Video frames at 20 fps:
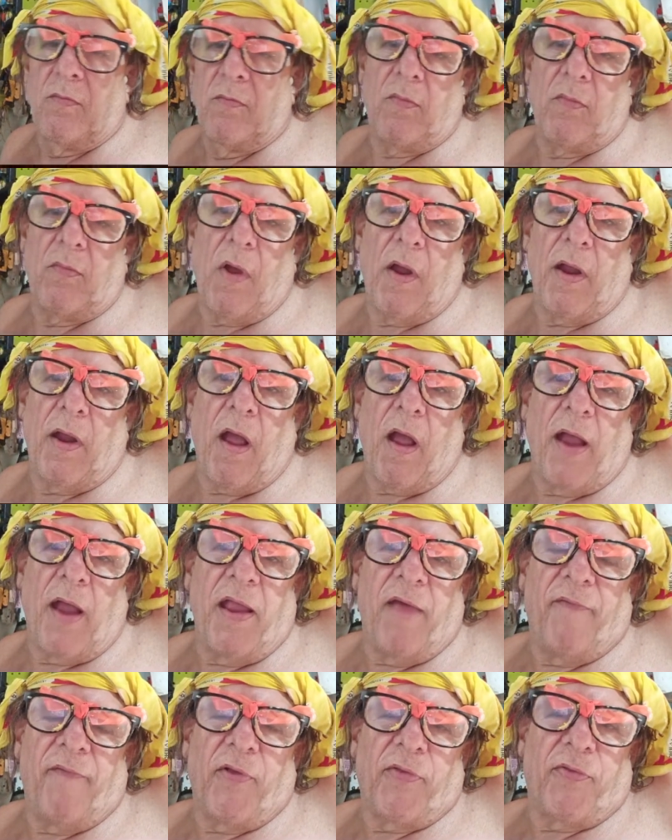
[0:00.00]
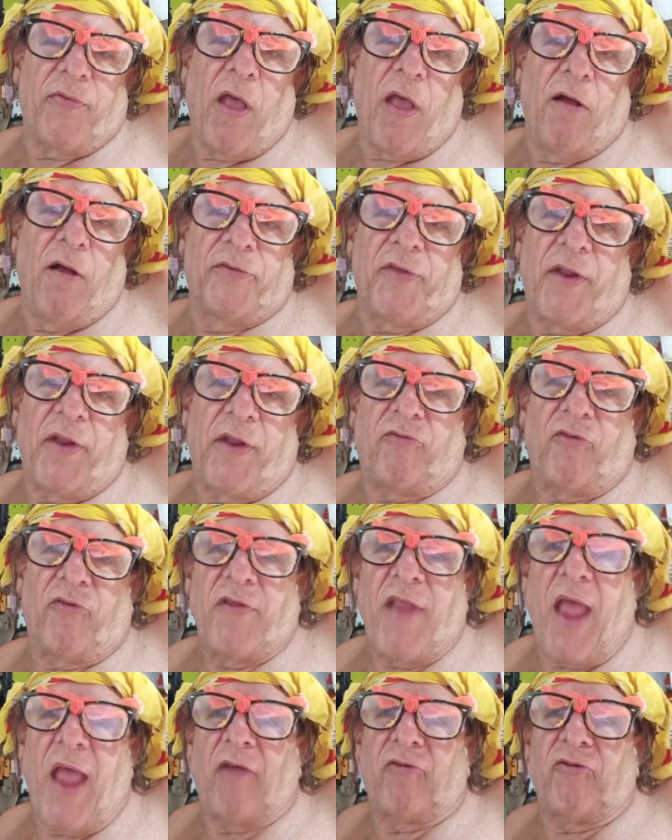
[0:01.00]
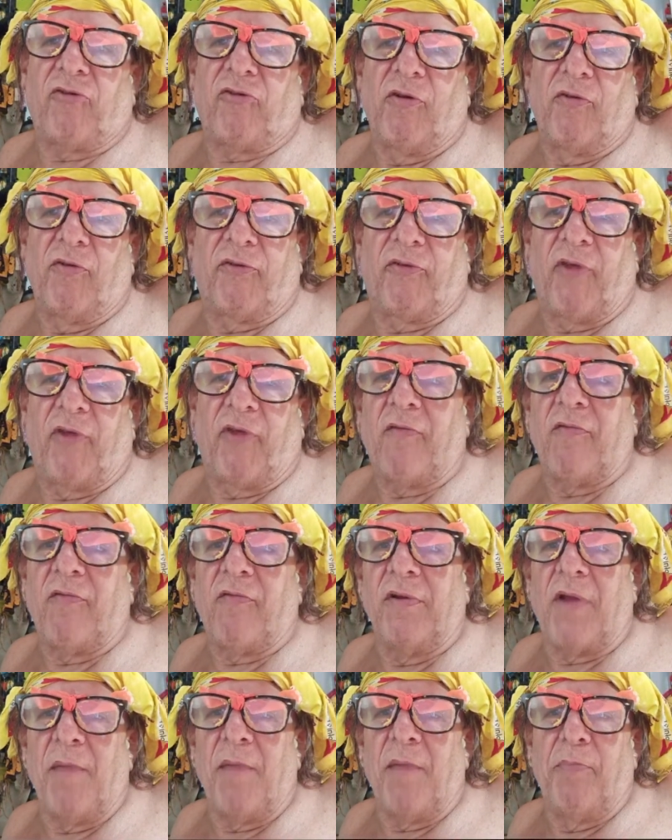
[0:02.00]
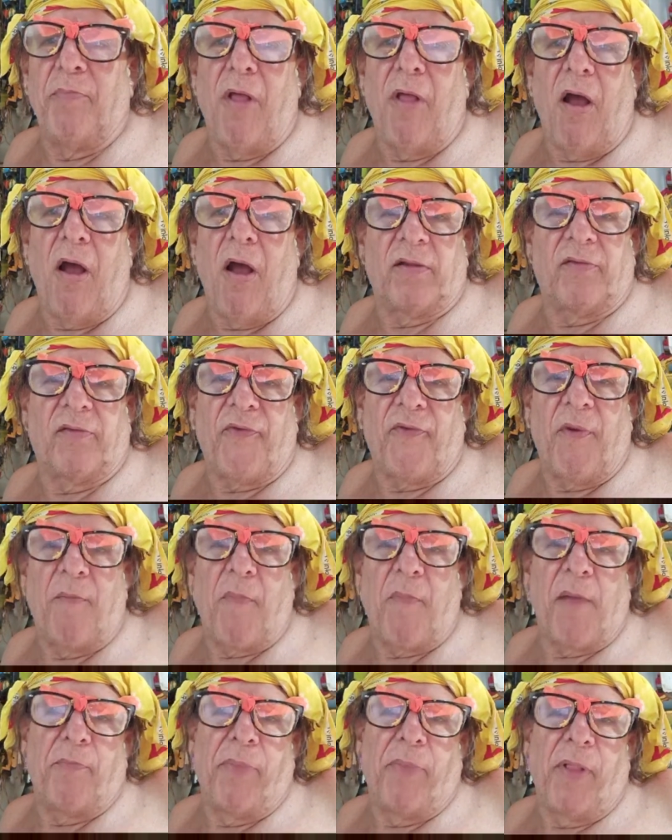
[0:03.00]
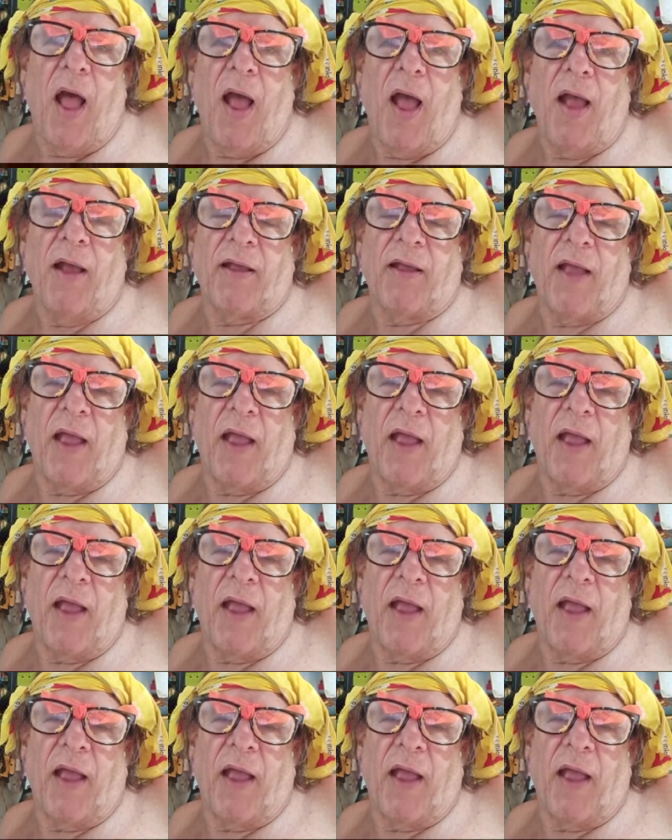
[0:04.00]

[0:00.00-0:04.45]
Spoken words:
I never held it as a national secret. I blogged from my block.